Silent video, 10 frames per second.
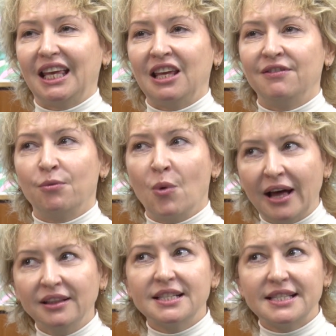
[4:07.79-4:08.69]
if
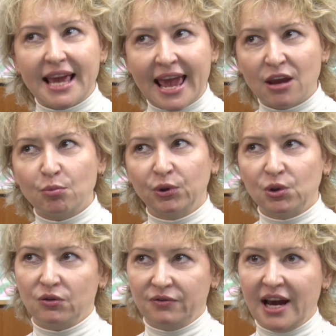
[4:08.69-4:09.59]
one is able
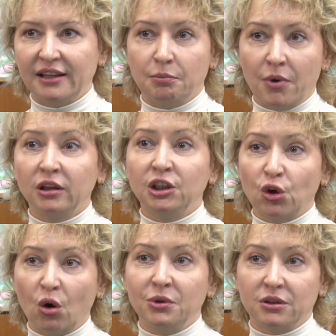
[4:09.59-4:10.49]
to find a
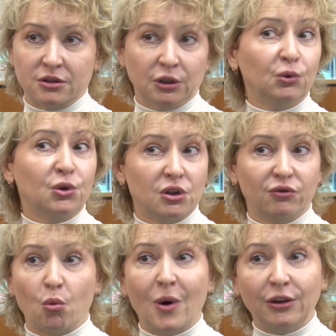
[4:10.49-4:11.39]
polynomial solution
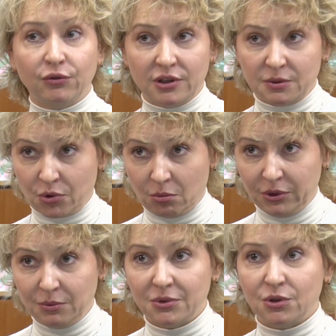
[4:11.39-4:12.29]
for one of these
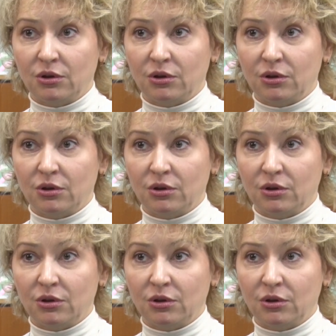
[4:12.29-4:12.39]
problems,